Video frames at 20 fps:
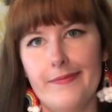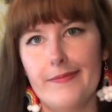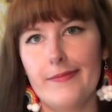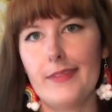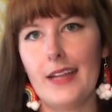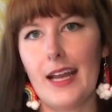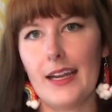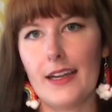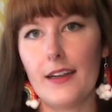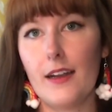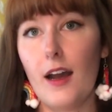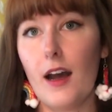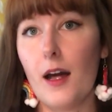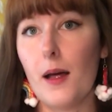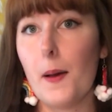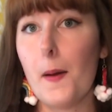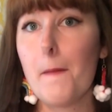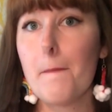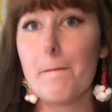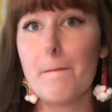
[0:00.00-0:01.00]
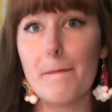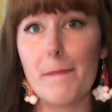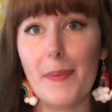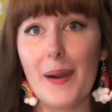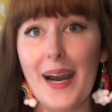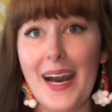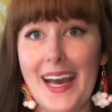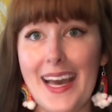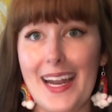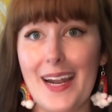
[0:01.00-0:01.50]
not at all.
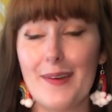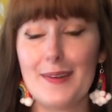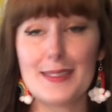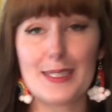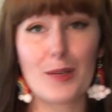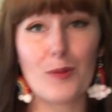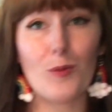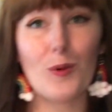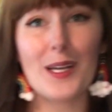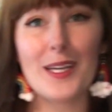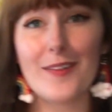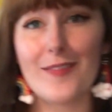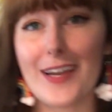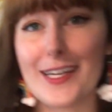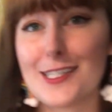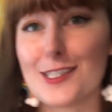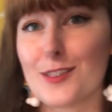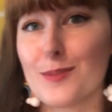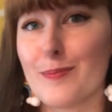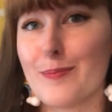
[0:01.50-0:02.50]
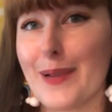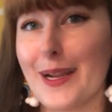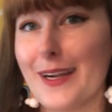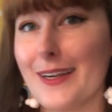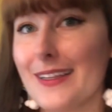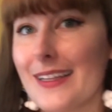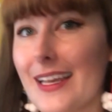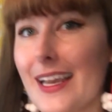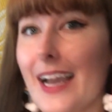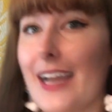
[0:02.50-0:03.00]
But I was like, what if I just
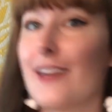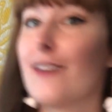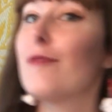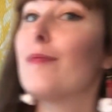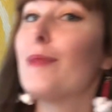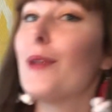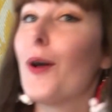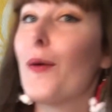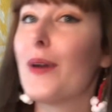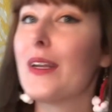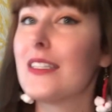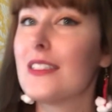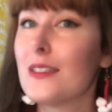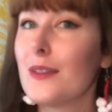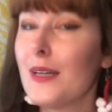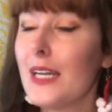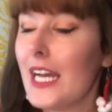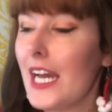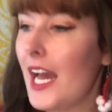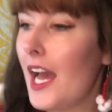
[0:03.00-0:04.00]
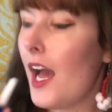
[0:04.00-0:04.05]
barely kind of blow into it?